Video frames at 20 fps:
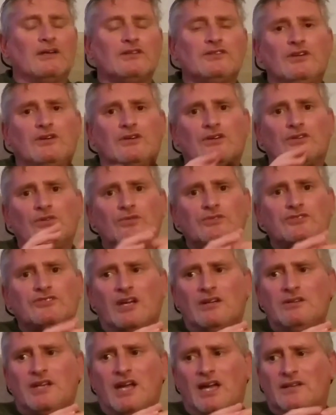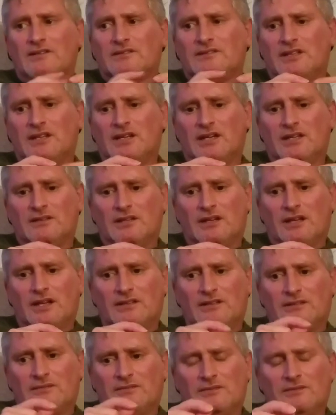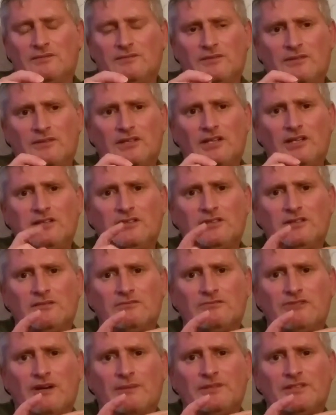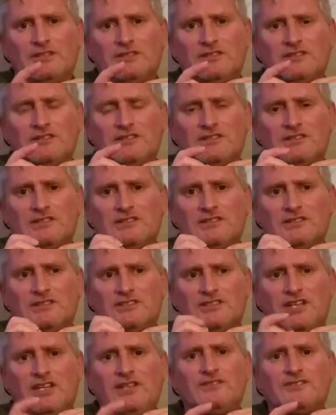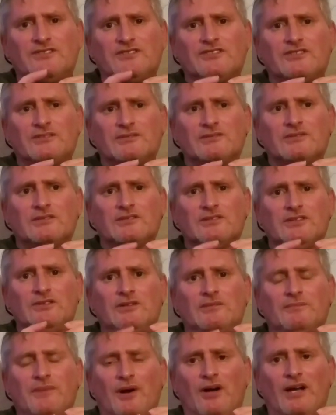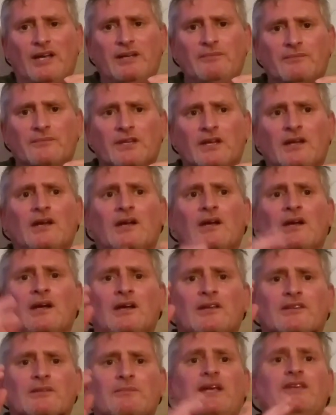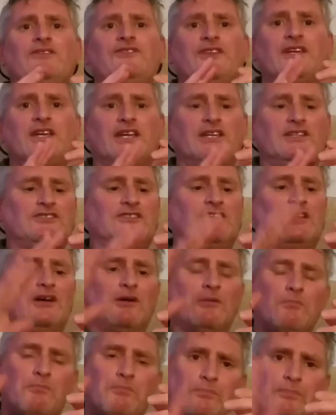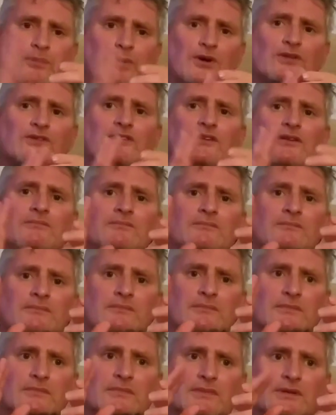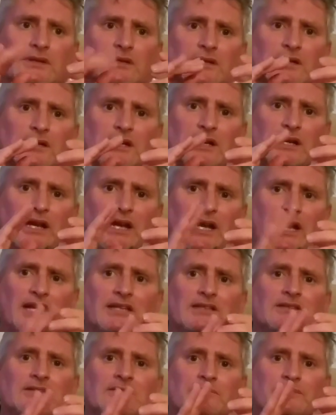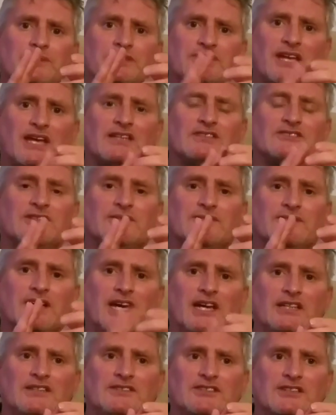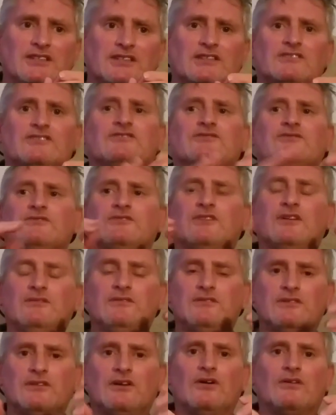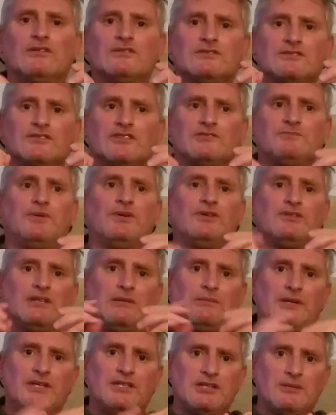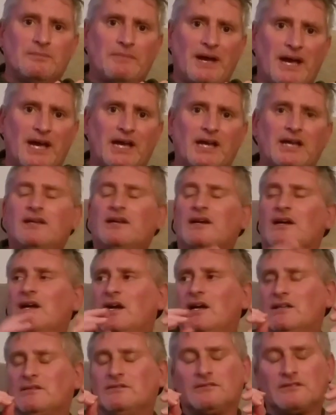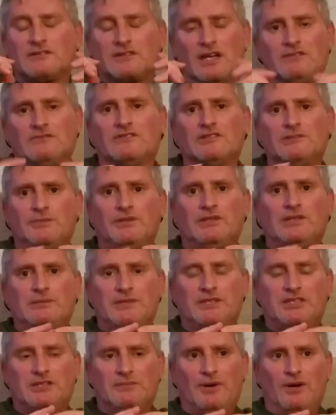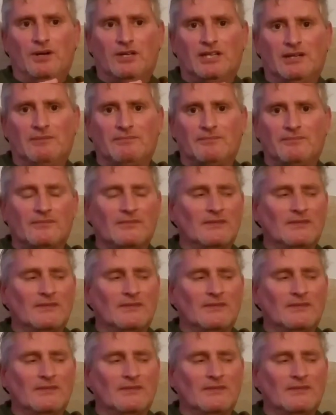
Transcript: You can also get little rubber sheaths you can buy. The main thing is put them in protective casings. Do not just put them in your bag, and don't just put them in your pocket.